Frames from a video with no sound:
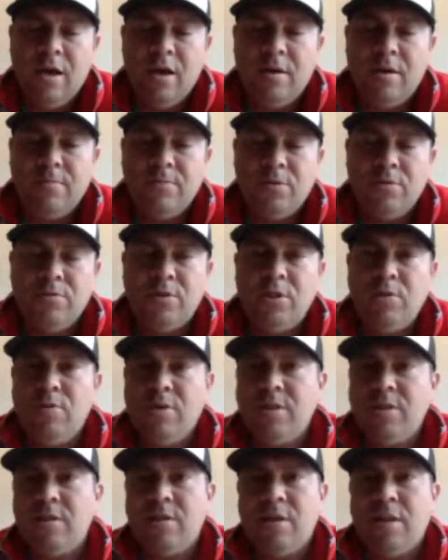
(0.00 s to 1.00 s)
Um, so
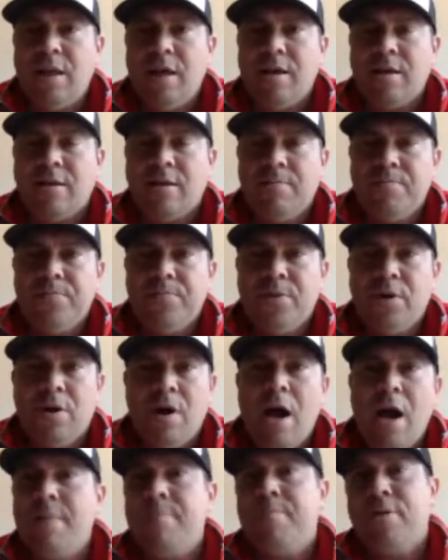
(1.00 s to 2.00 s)
she wasn't like
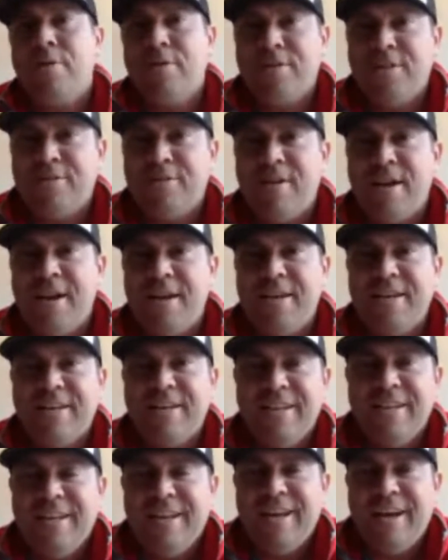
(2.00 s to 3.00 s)
their hype person,
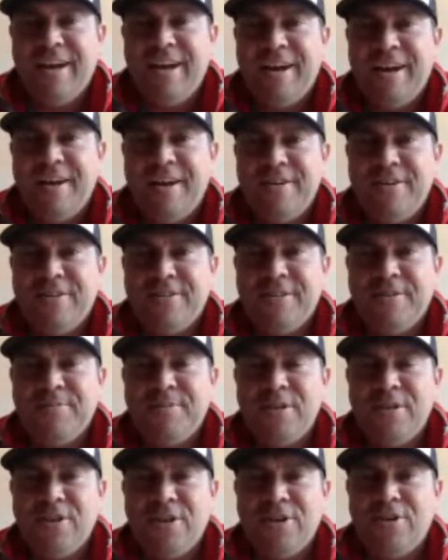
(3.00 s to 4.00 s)
right? Uh, you know,
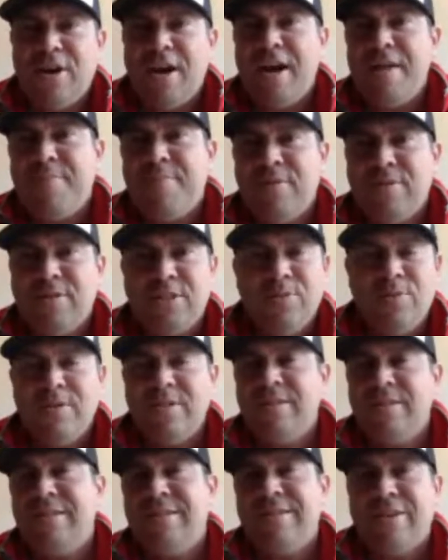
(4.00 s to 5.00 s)
sometimes you get your hype person. She
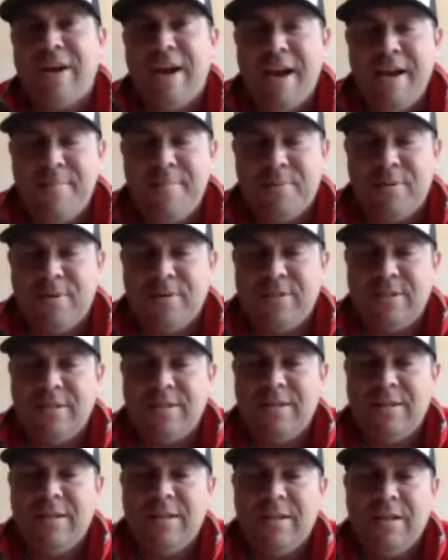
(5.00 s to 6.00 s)
wasn't their hype
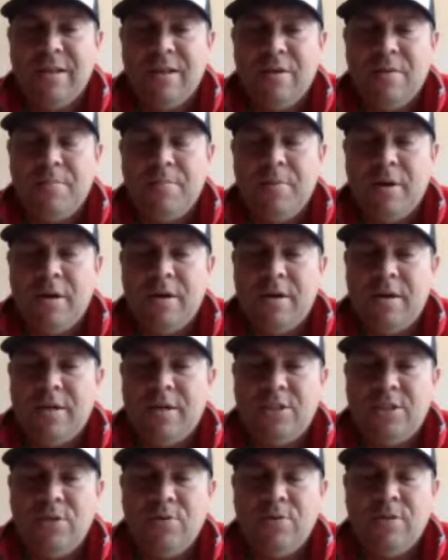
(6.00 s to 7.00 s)
person, but
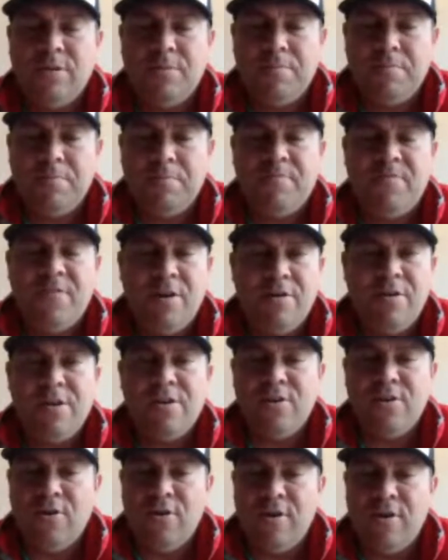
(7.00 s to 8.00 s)
uh, she was
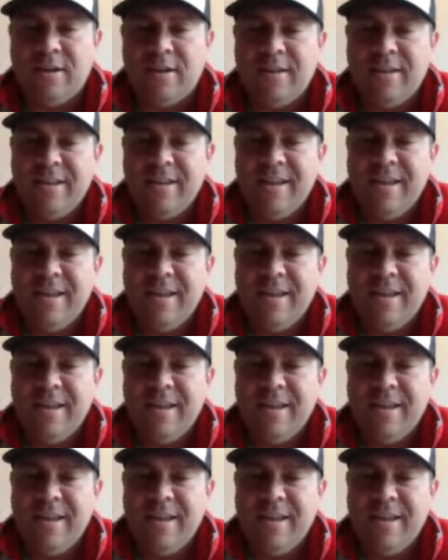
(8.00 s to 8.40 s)
very annoying.